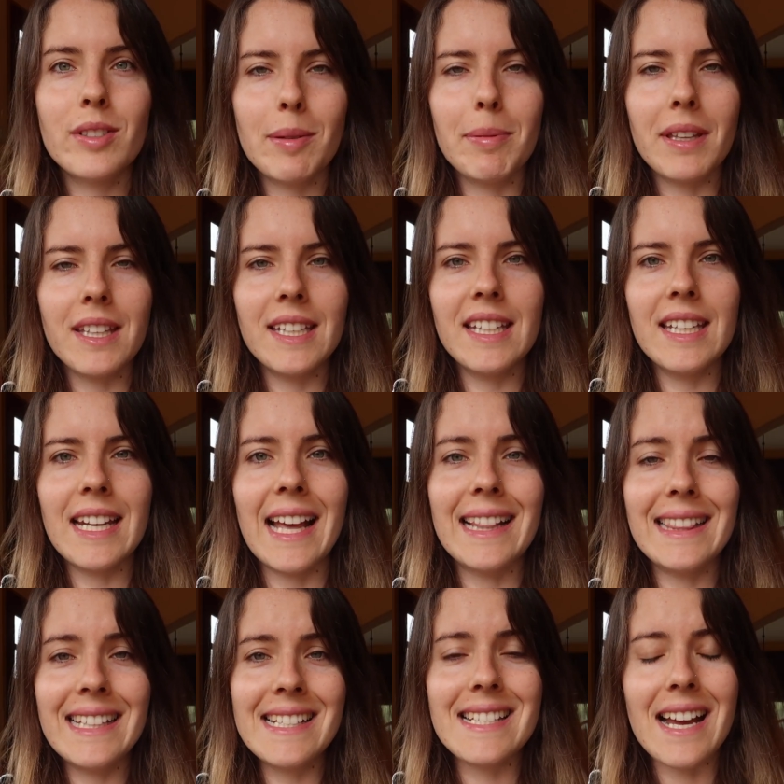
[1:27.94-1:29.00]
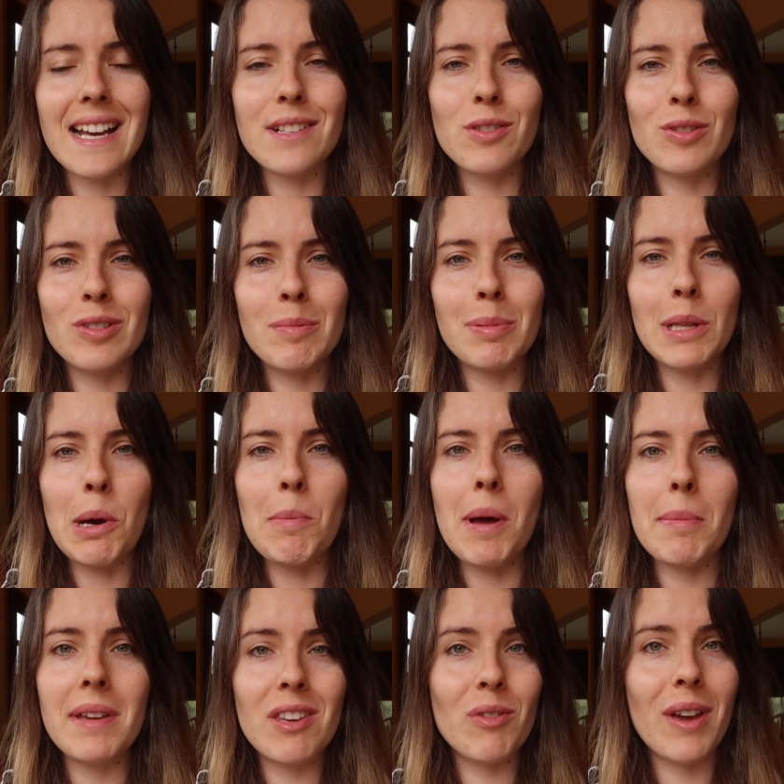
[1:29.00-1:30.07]
You typically need at least a high school
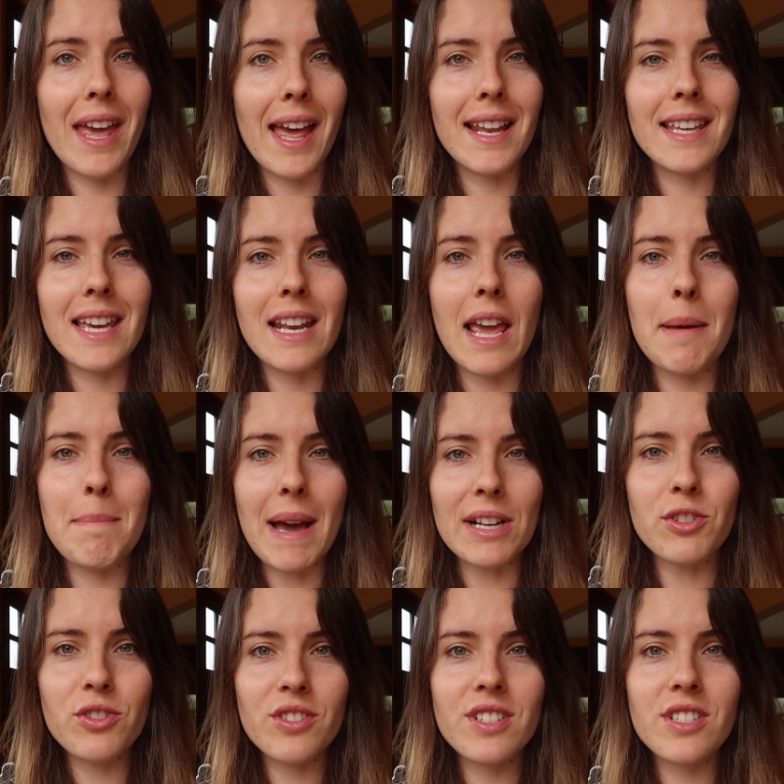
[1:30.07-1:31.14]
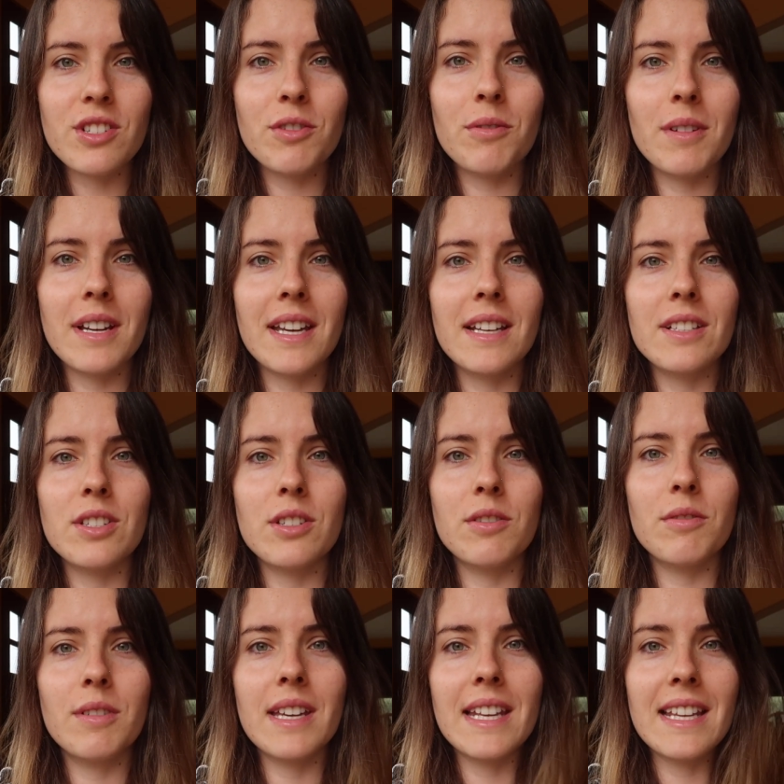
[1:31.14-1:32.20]
diploma, but you can get a bachelor's degree
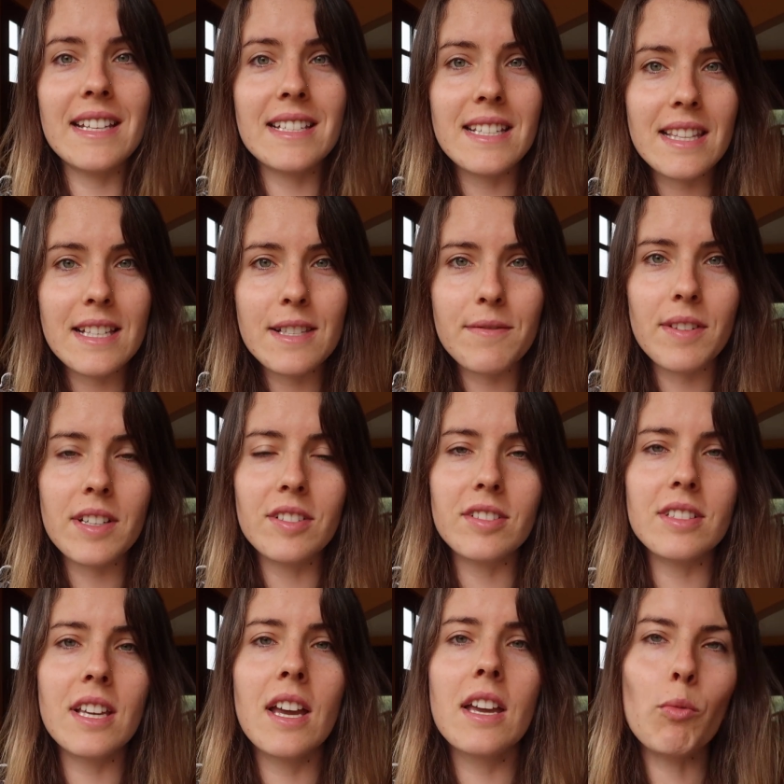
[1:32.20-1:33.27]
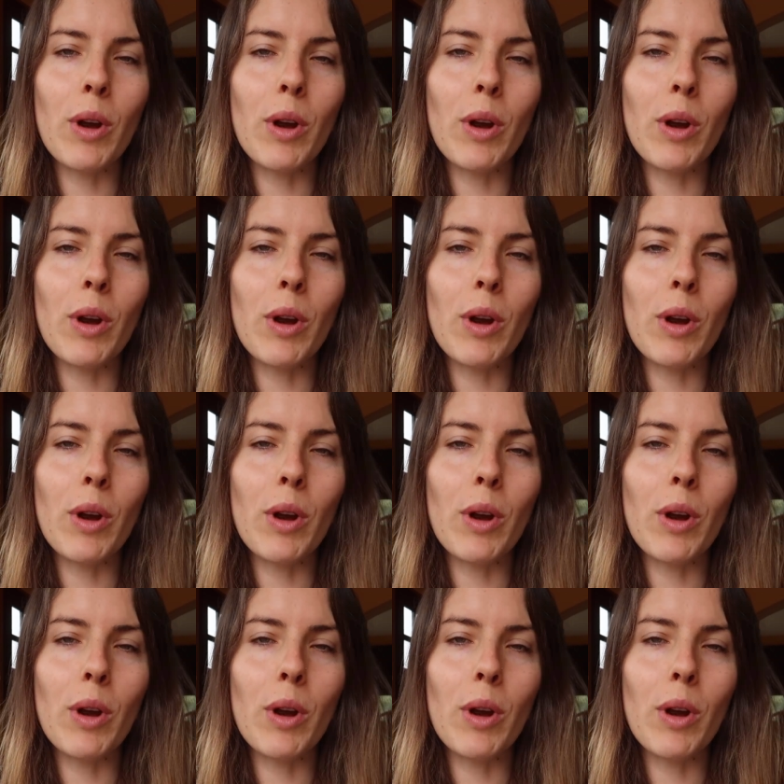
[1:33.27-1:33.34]
to get into this field.